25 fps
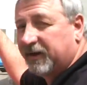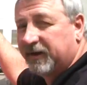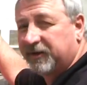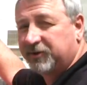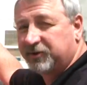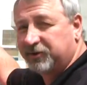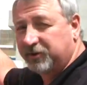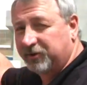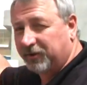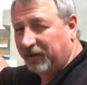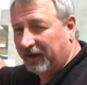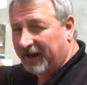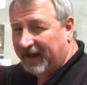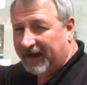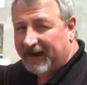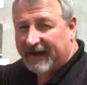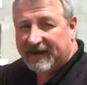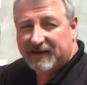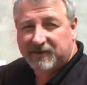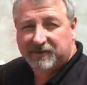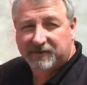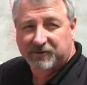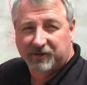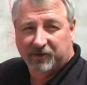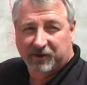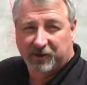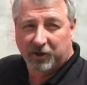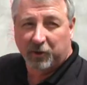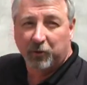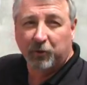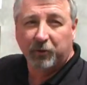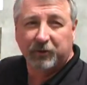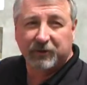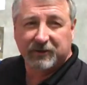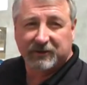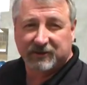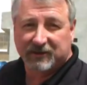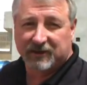It's utilized to
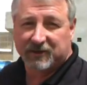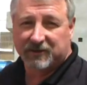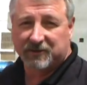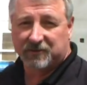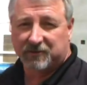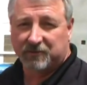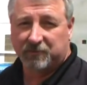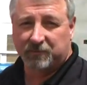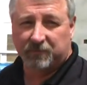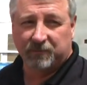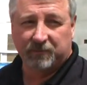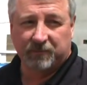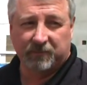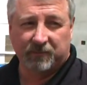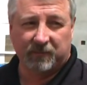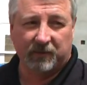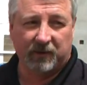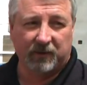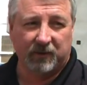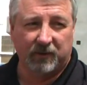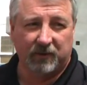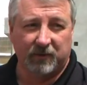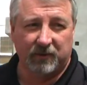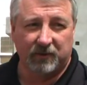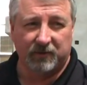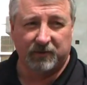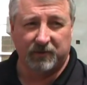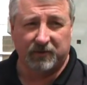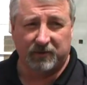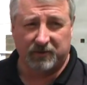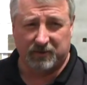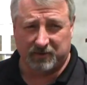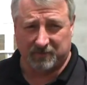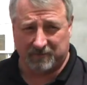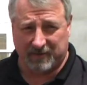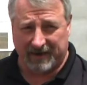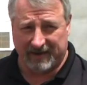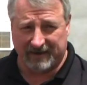cool the system
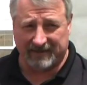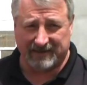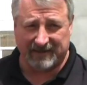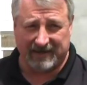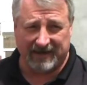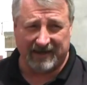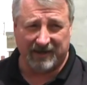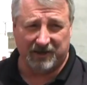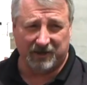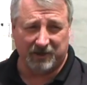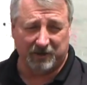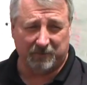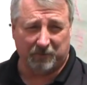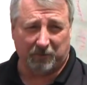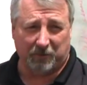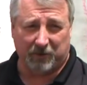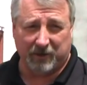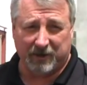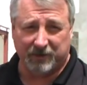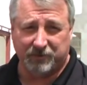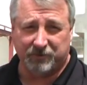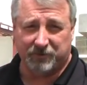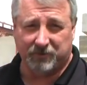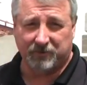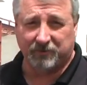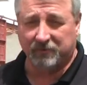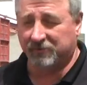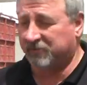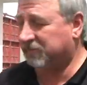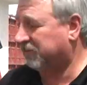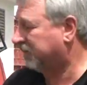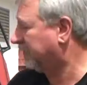to maintain good pressure.